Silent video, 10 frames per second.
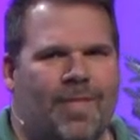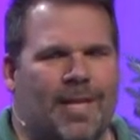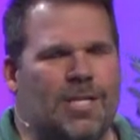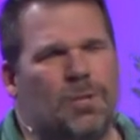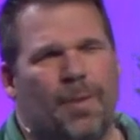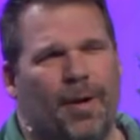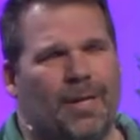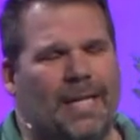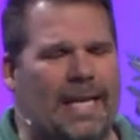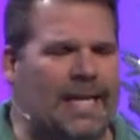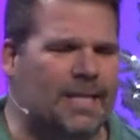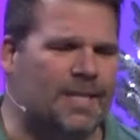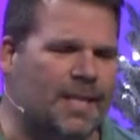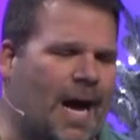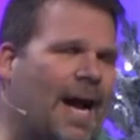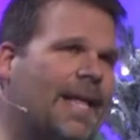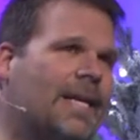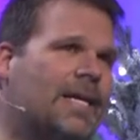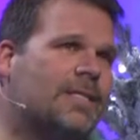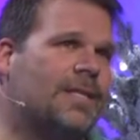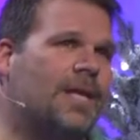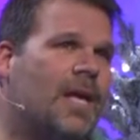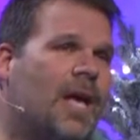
His Spirit leading us and guiding us. And